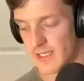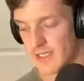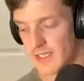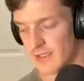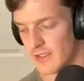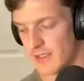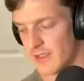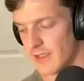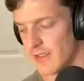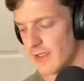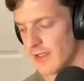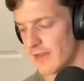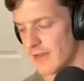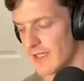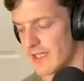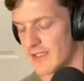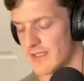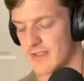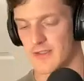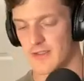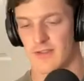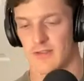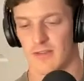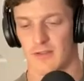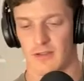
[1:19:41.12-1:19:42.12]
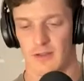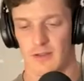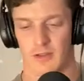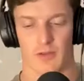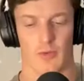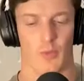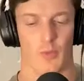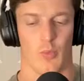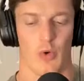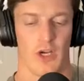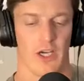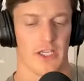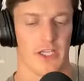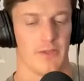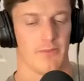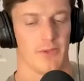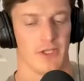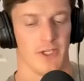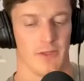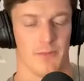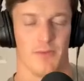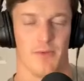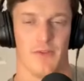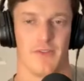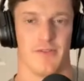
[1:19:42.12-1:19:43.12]
exactly. And like that's the wider
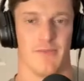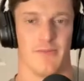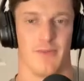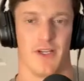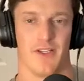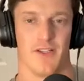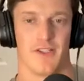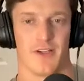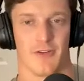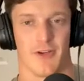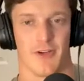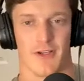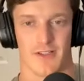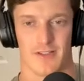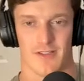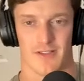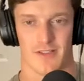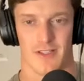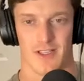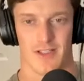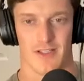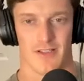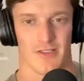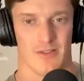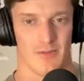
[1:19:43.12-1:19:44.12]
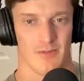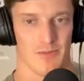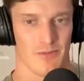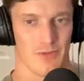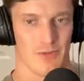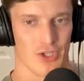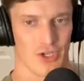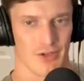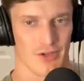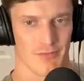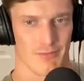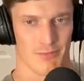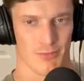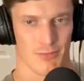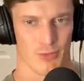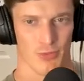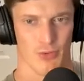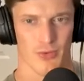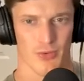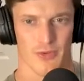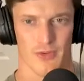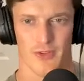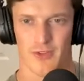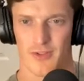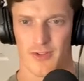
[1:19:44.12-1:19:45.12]
purpose of Mindset Rx, is here to kind of
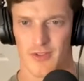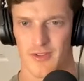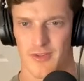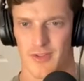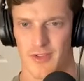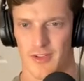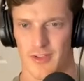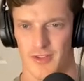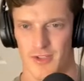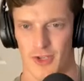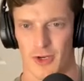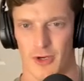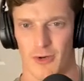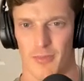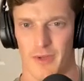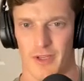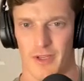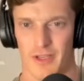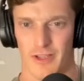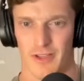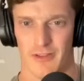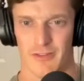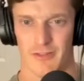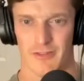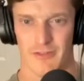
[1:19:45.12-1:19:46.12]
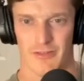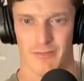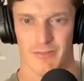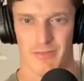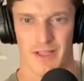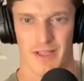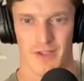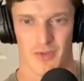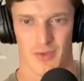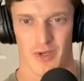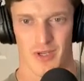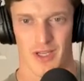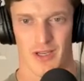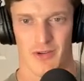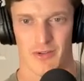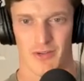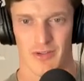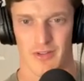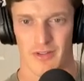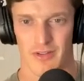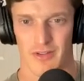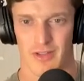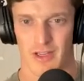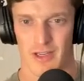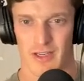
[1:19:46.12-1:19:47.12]
broaden the topic of mental
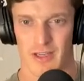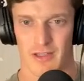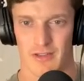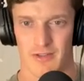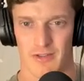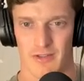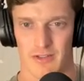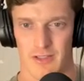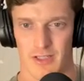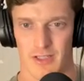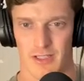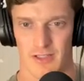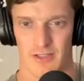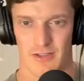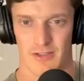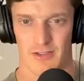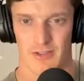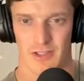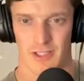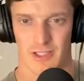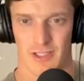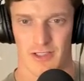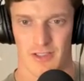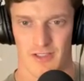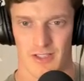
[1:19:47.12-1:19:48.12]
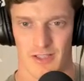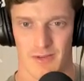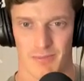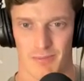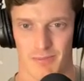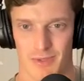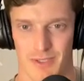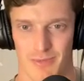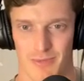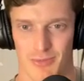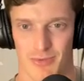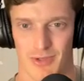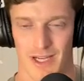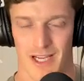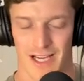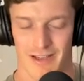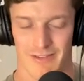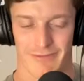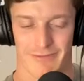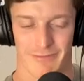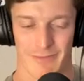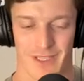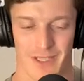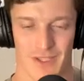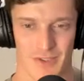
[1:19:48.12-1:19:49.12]
health. And it's not like some people
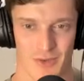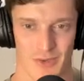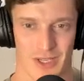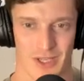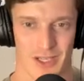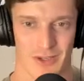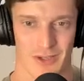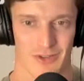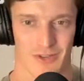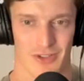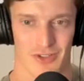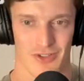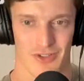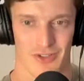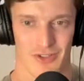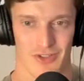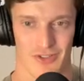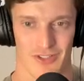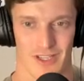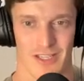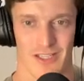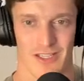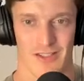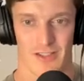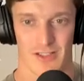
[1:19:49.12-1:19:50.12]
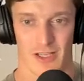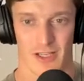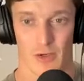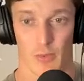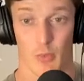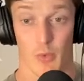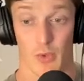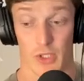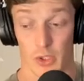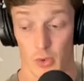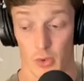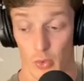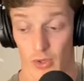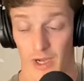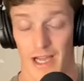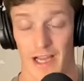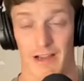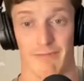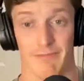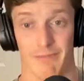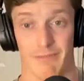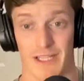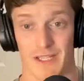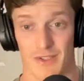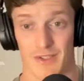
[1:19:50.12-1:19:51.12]
have mental health issues. It's like we all
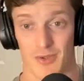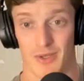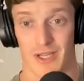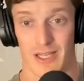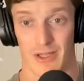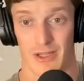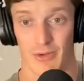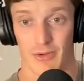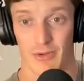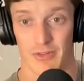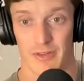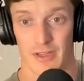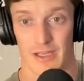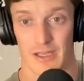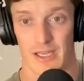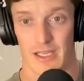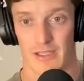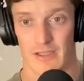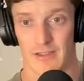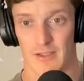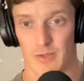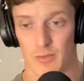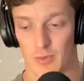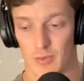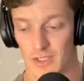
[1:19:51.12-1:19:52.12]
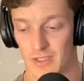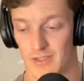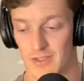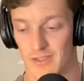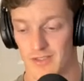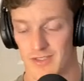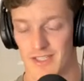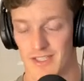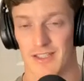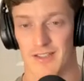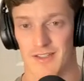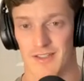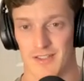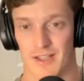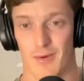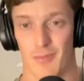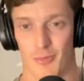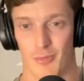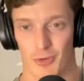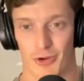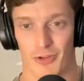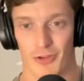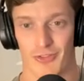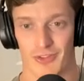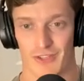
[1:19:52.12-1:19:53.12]
have mental health, and we sit
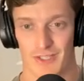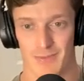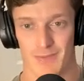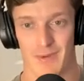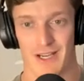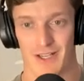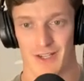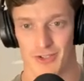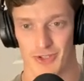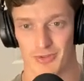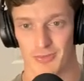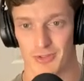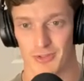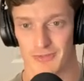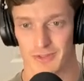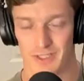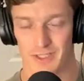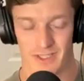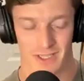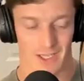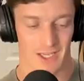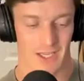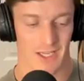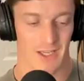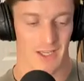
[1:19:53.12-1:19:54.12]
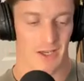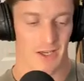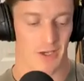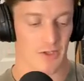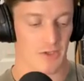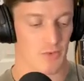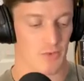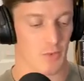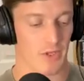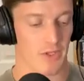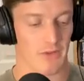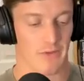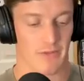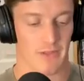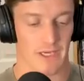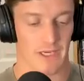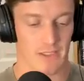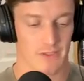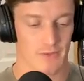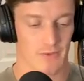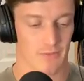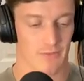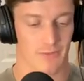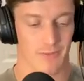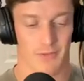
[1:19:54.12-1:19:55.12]
somewhere on the spectrum of it. And whether
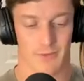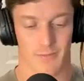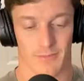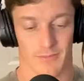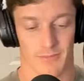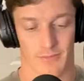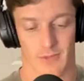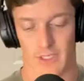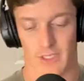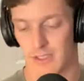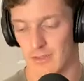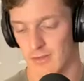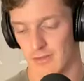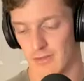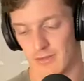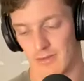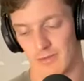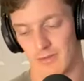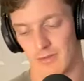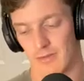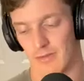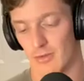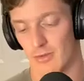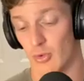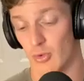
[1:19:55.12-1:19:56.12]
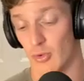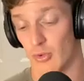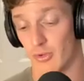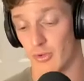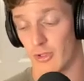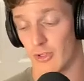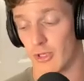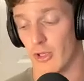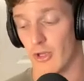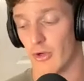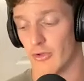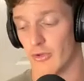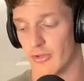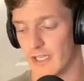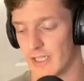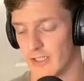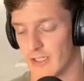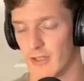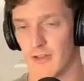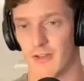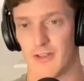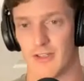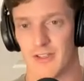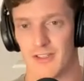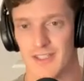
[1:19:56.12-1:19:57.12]
that's from like, or along
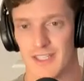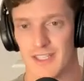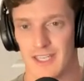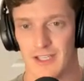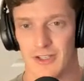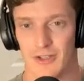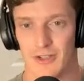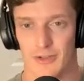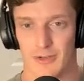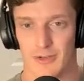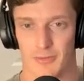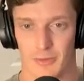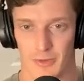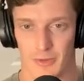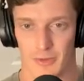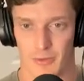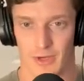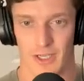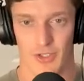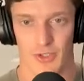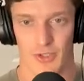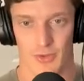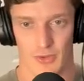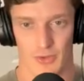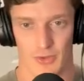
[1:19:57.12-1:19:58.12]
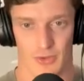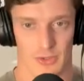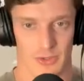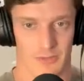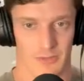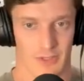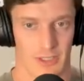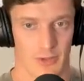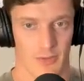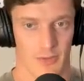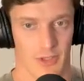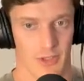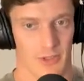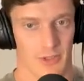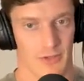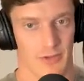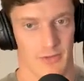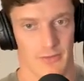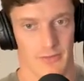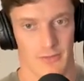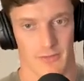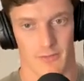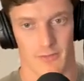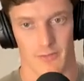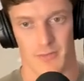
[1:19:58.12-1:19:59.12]
that kind of continuum that Rachel talks about quite a
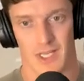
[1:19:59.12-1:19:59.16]
lot,